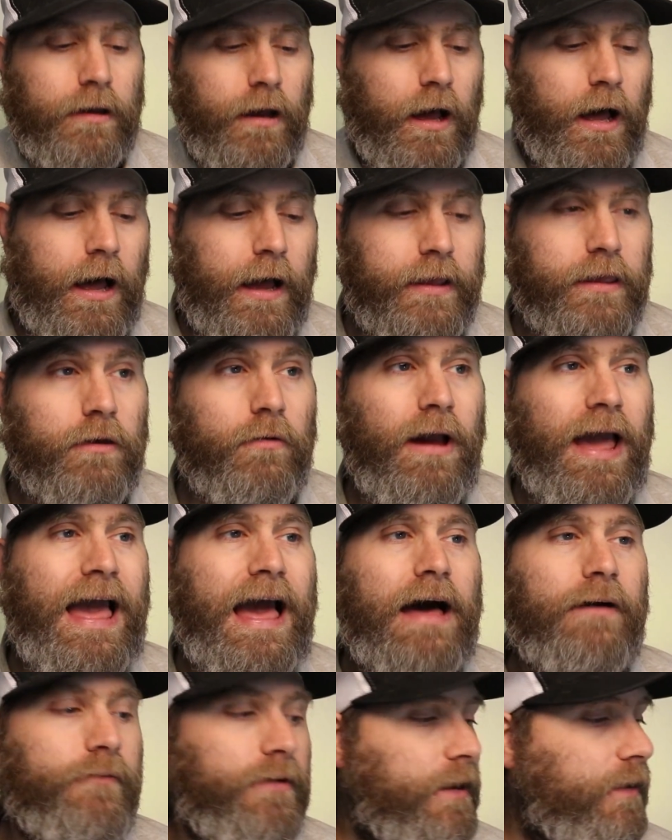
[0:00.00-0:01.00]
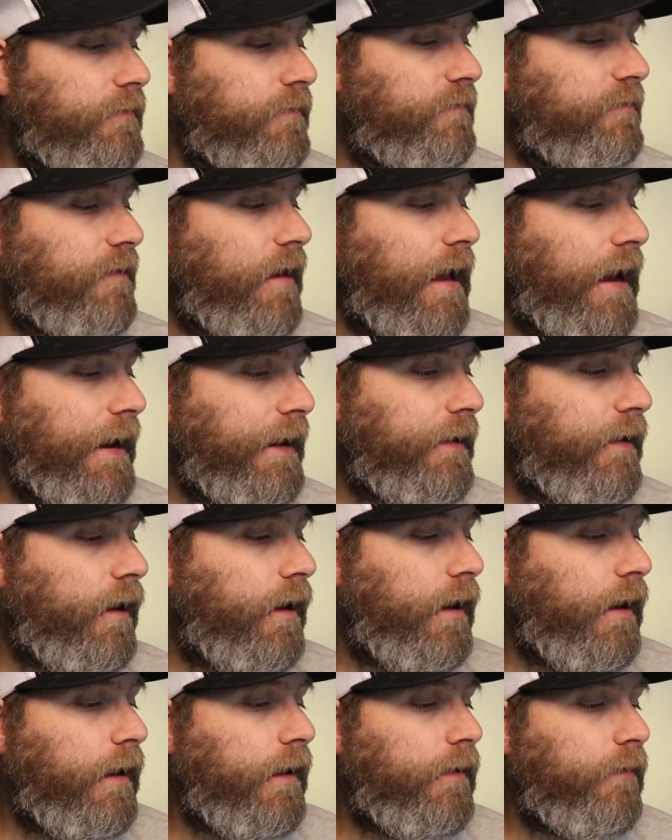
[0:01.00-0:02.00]
uh, you have inside
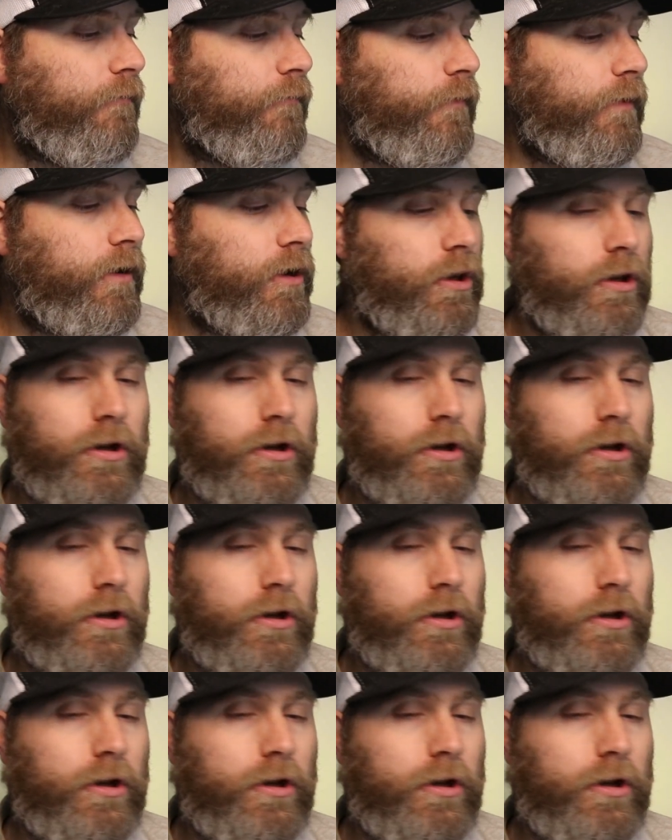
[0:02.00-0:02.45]
of